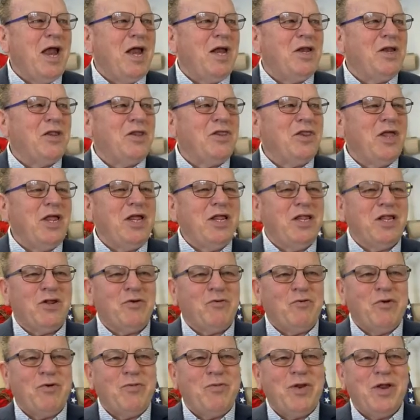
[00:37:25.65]
And you think
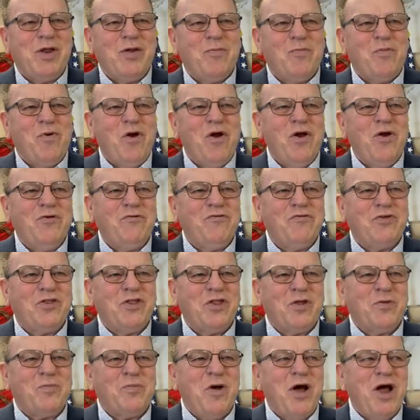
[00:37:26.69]
that would be important for
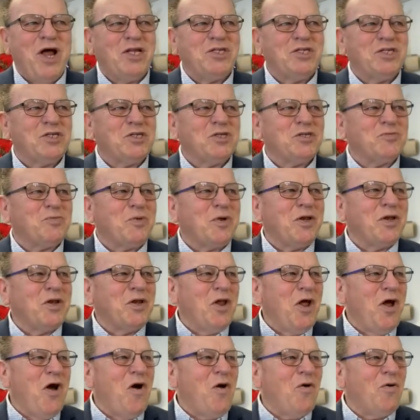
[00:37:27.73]
the apostles,
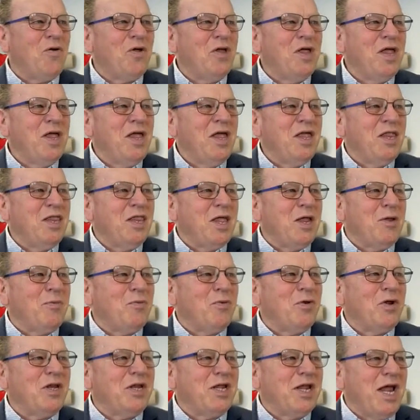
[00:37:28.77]
but no. They
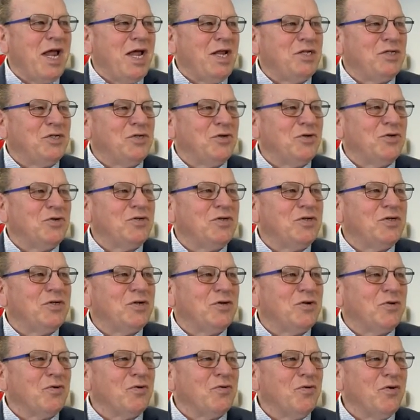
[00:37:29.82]
put
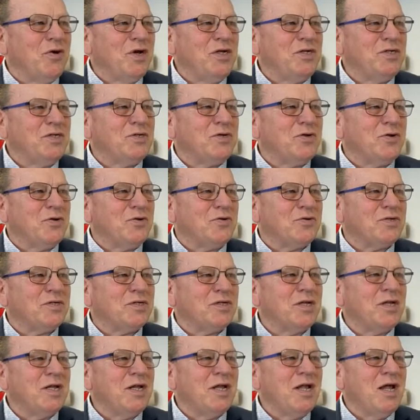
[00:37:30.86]
Jesus
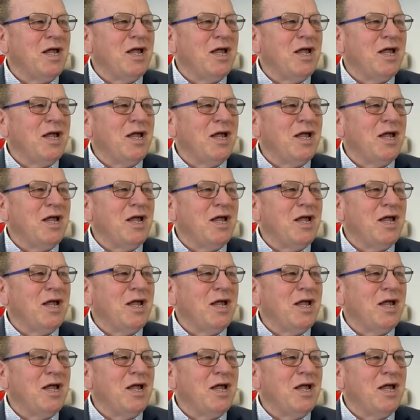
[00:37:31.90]
Christos.